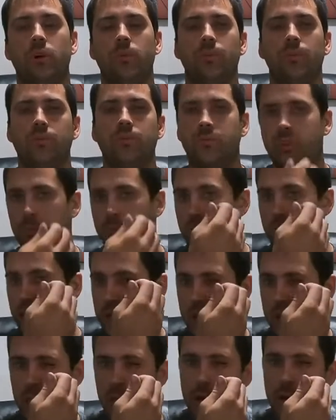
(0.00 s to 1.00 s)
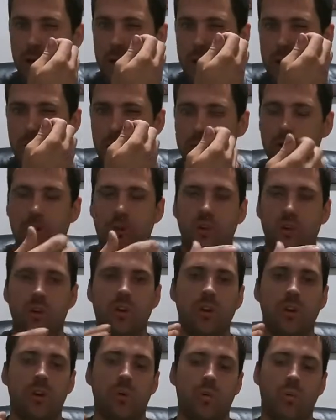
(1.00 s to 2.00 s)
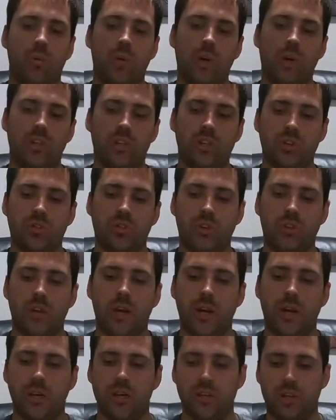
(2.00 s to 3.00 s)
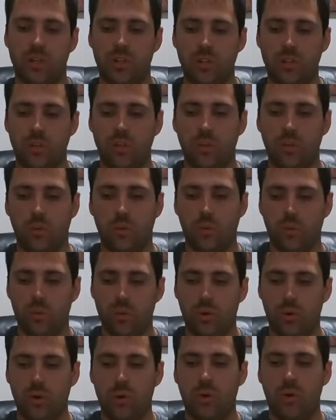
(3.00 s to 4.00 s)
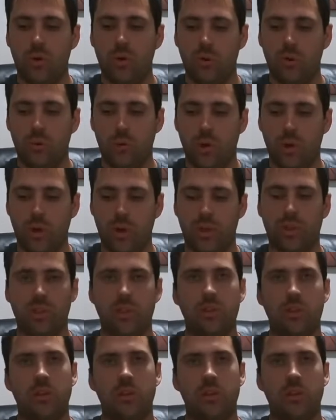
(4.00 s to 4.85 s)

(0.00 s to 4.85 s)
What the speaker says: depending on what you're trying to do with